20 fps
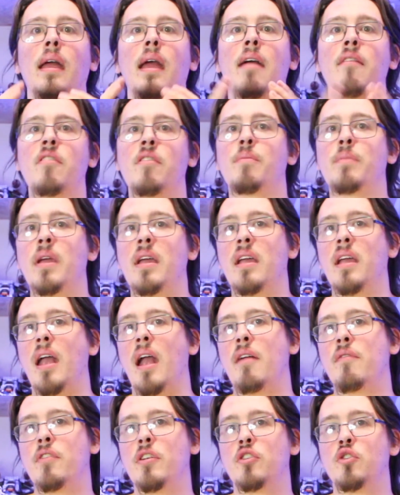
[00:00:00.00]
every May,
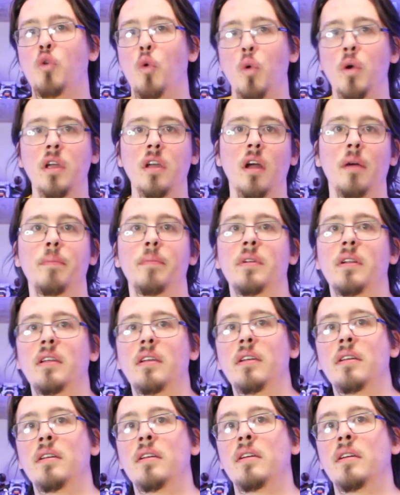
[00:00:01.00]
every toy
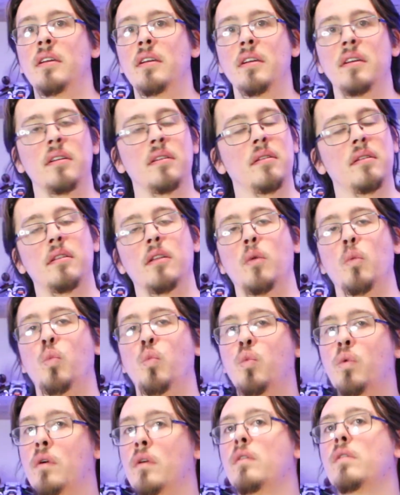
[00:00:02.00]
company in the
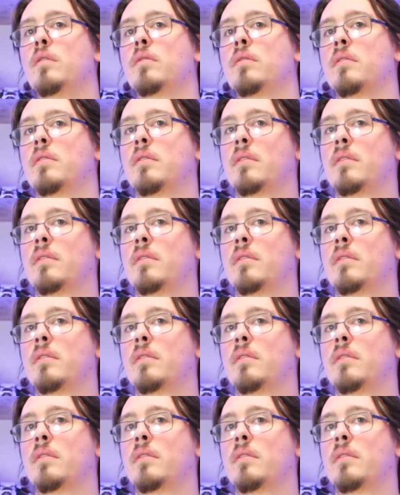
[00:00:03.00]
world